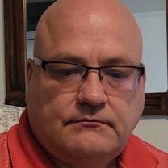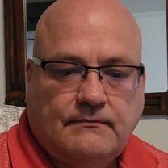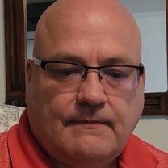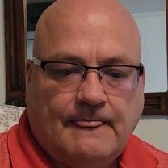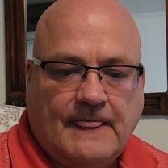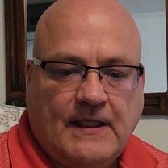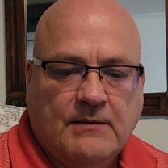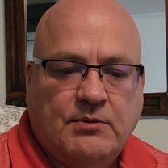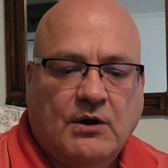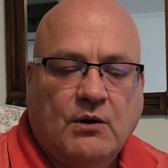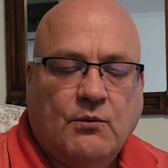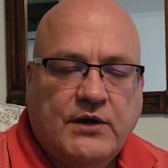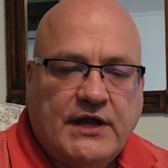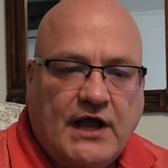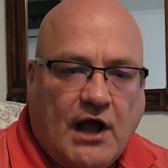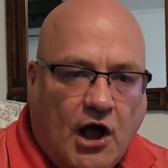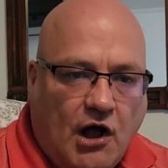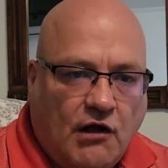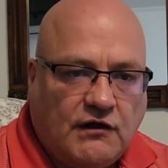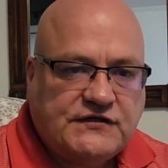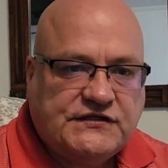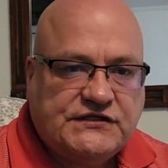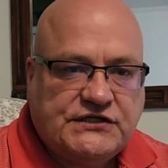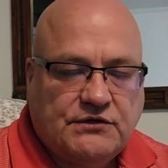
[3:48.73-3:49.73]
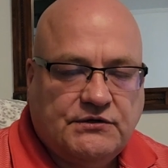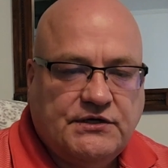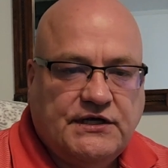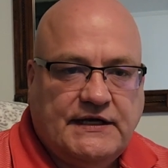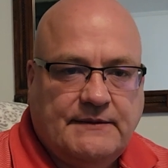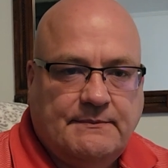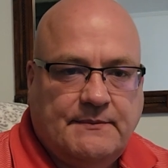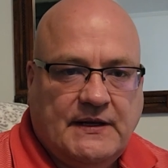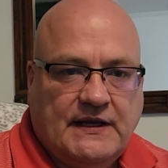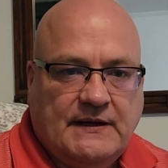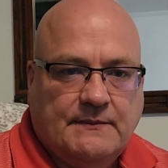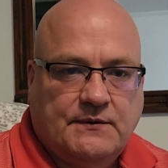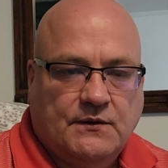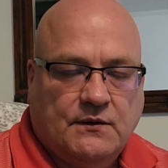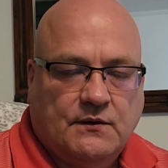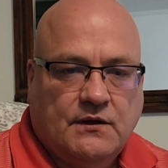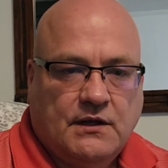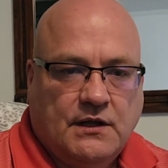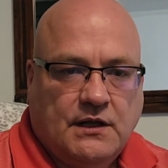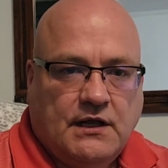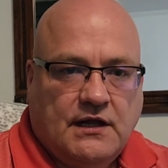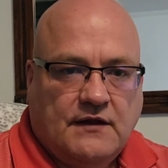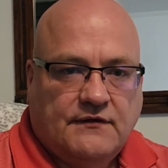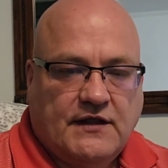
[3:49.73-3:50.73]
But we also need people
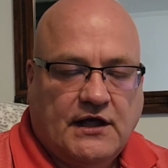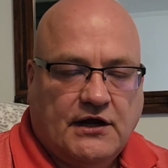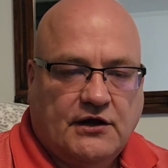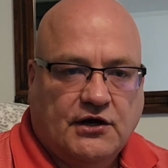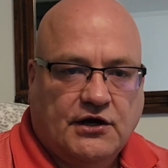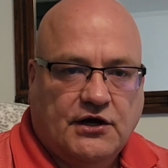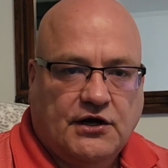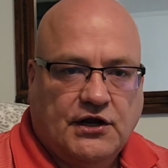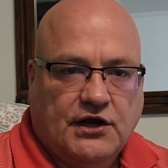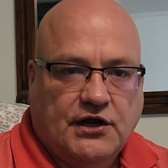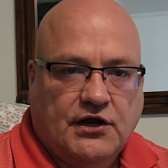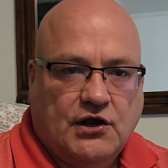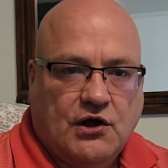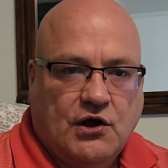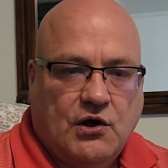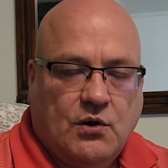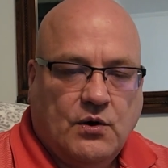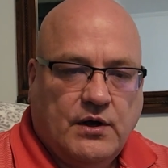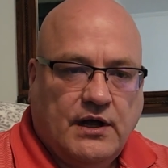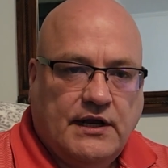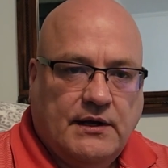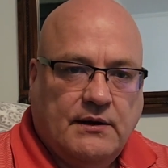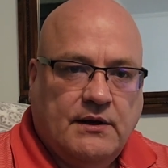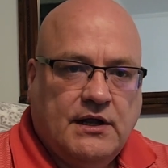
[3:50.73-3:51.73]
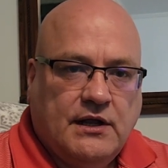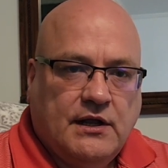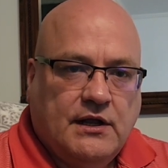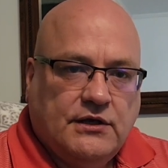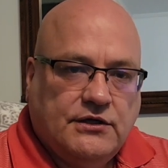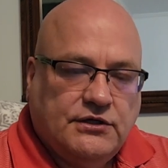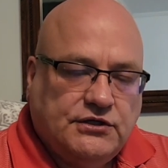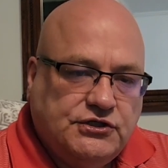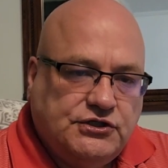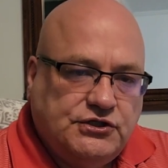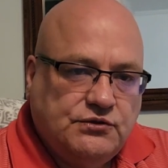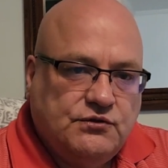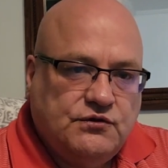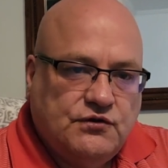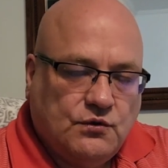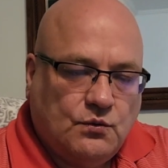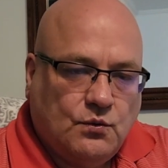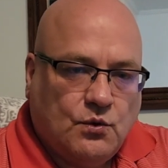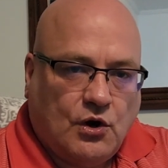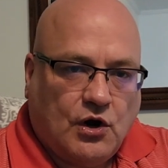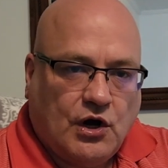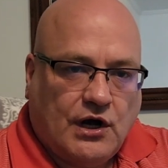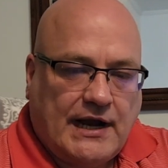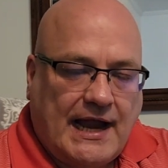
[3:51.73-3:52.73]
that are going to go and do the
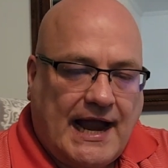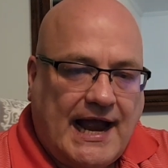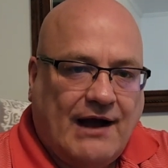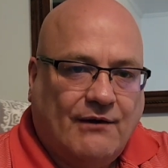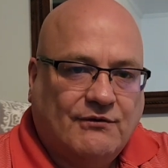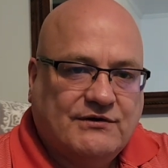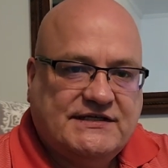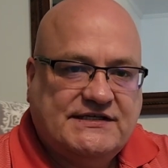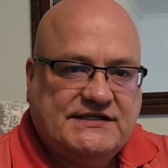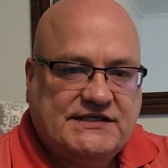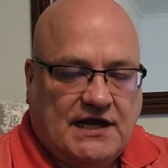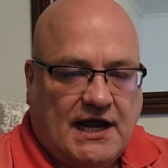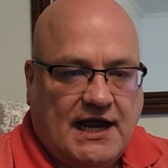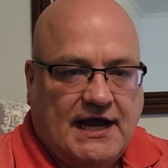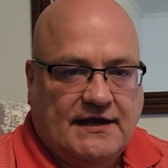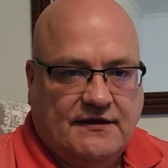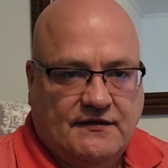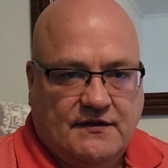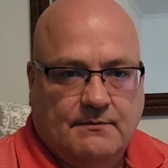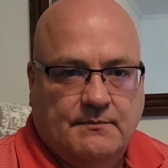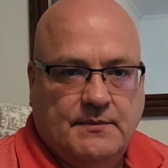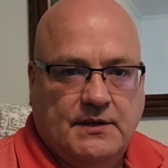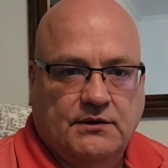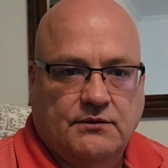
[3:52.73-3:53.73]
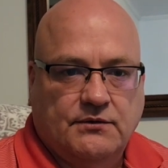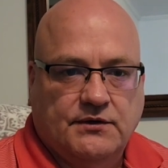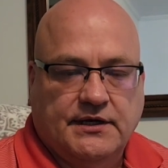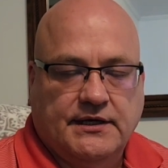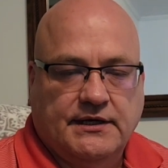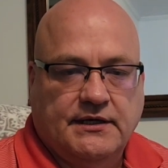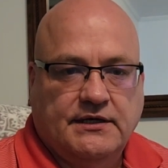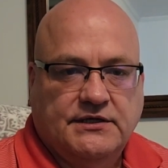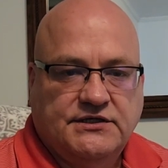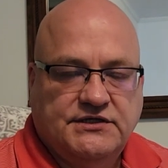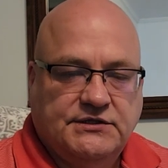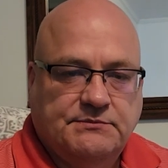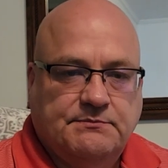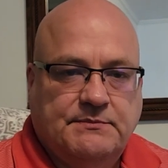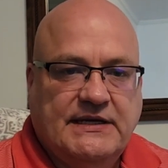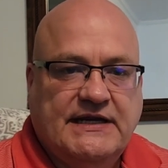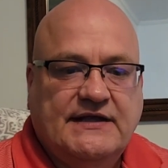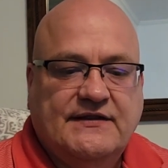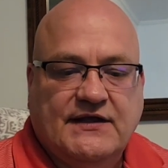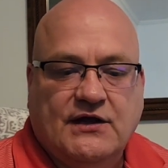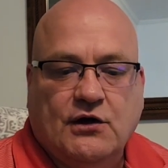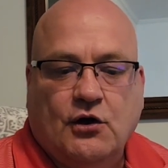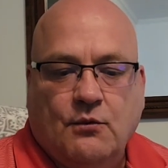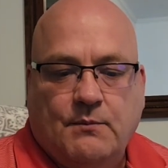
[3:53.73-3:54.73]
work outside the building, to be
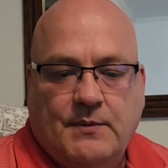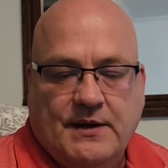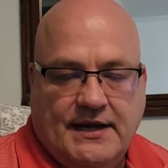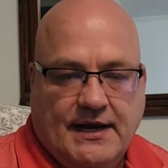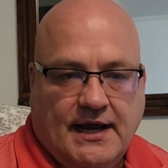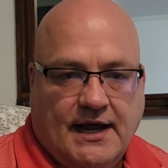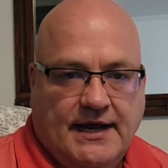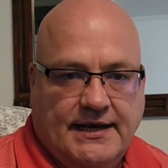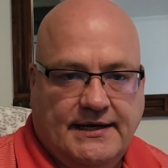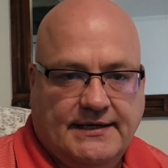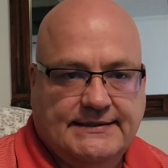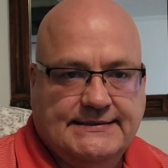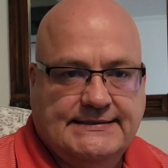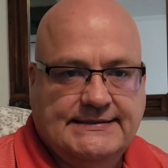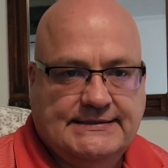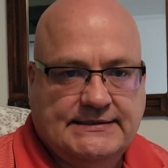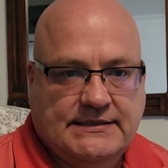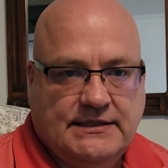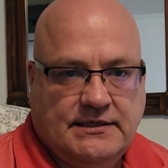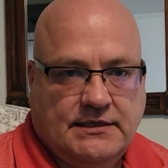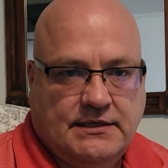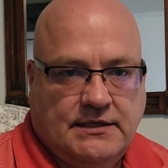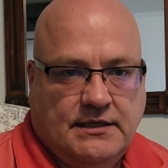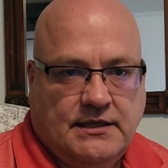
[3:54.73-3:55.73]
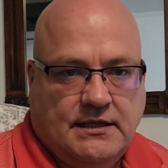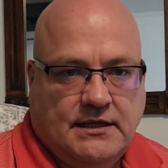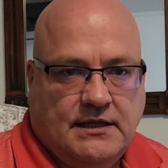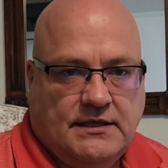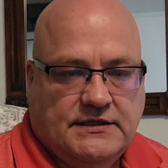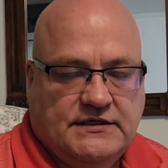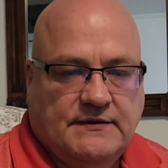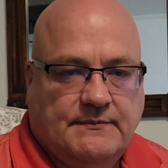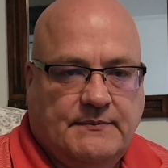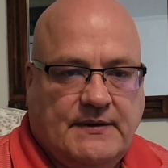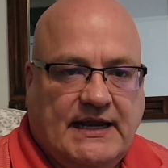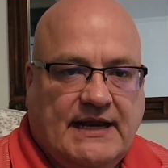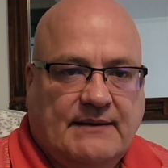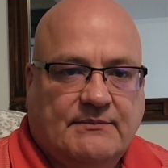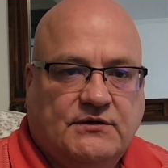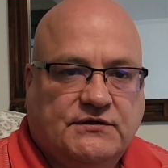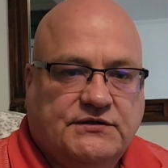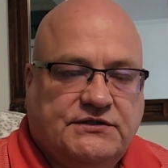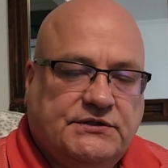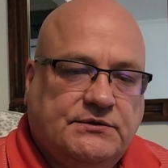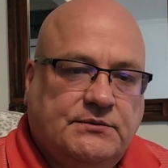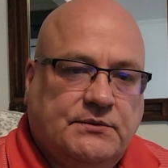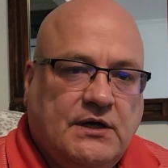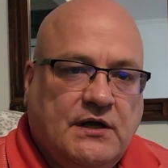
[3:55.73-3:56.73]
the Obadiahs, to be able
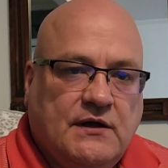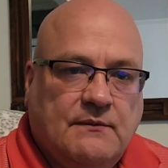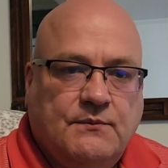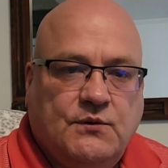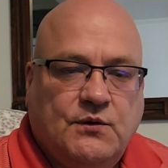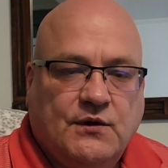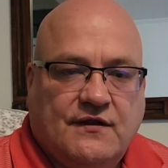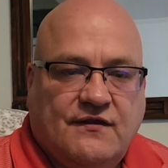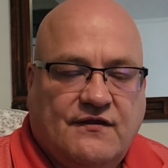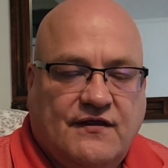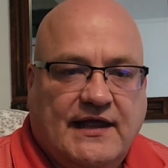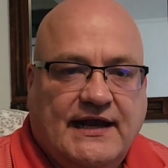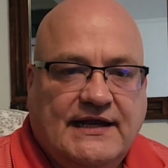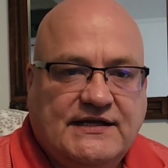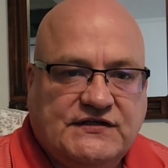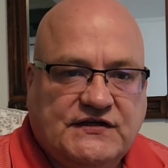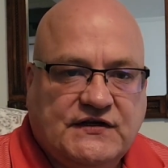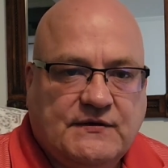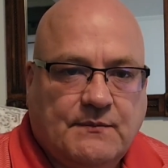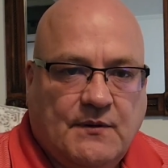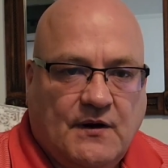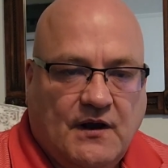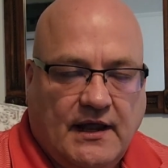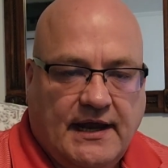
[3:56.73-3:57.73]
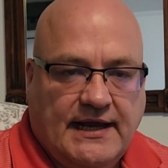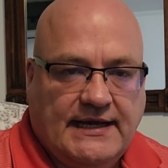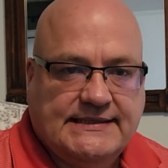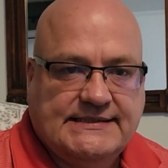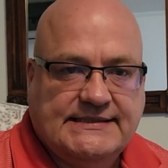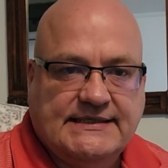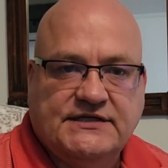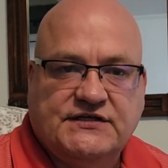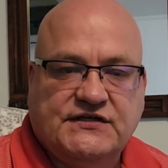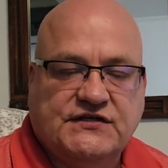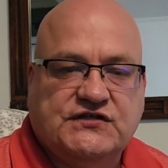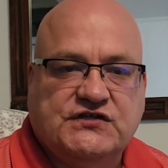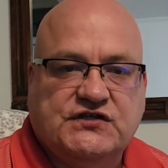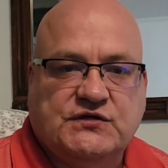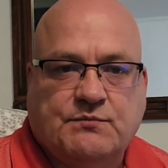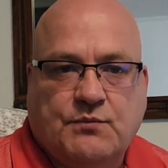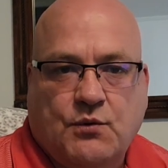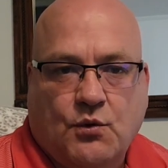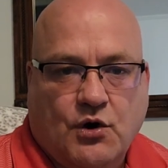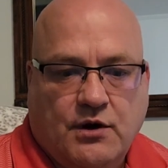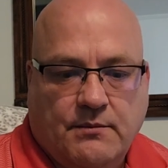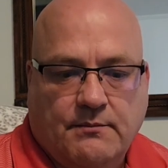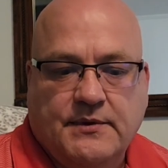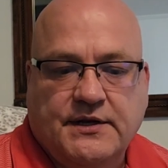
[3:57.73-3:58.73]
to put things in place and to
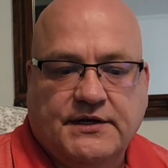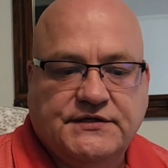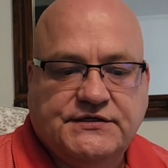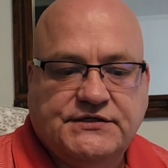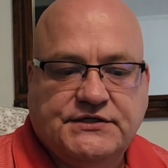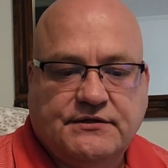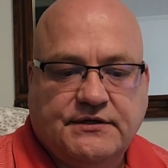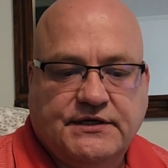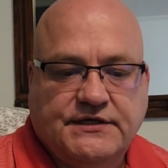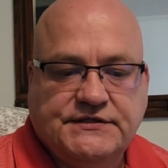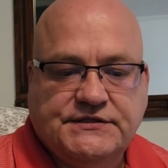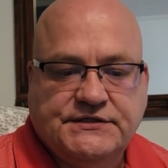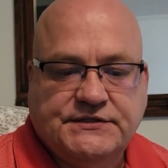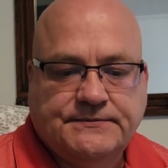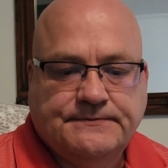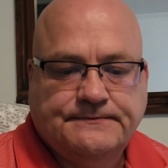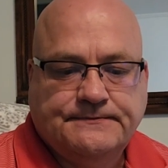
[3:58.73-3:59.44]
support ministries.